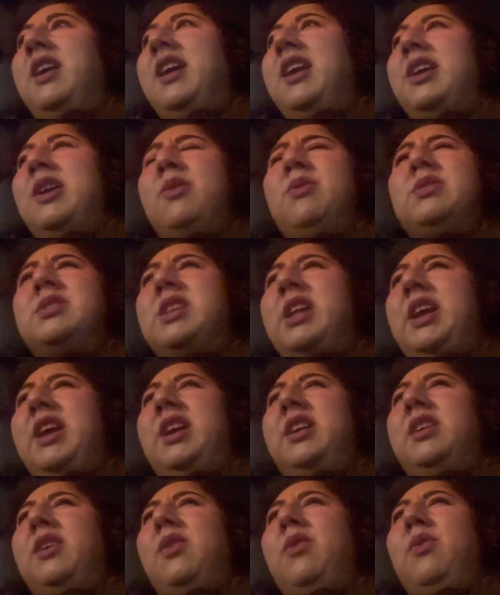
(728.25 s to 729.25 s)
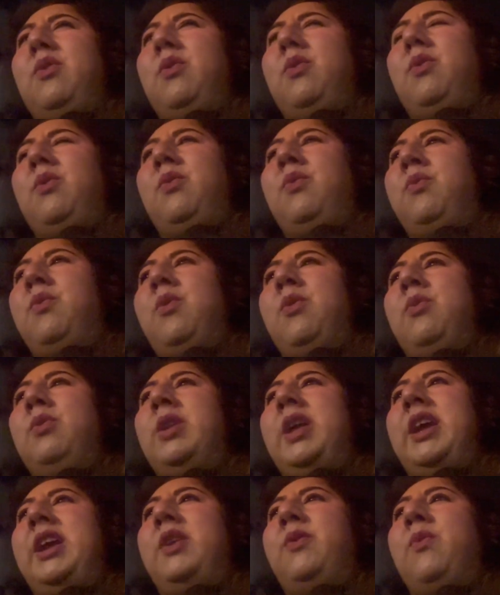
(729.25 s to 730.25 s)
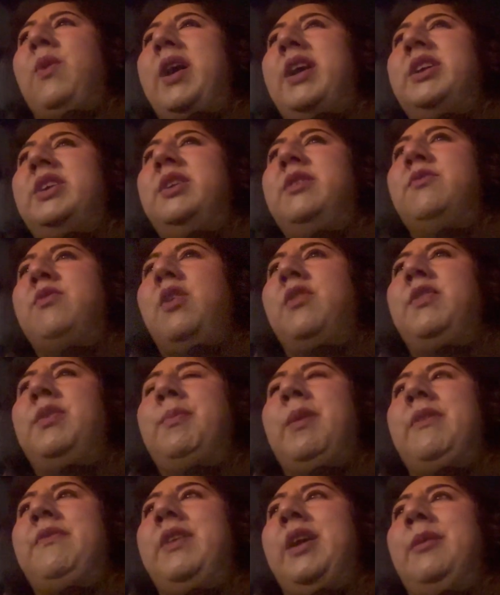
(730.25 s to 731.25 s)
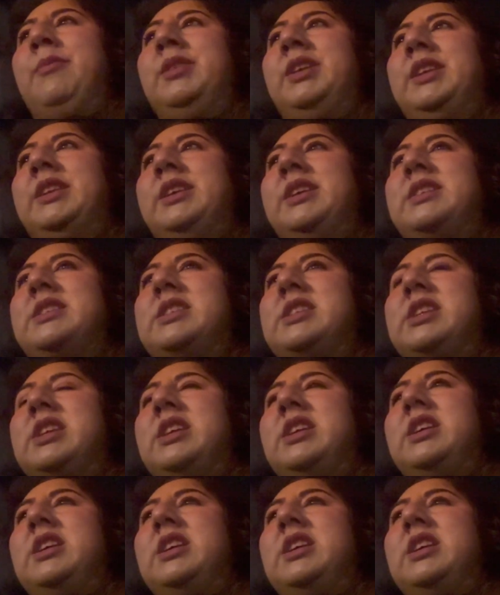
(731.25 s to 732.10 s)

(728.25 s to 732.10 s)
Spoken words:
And I was like, whoa, like, why are you involving my family in this?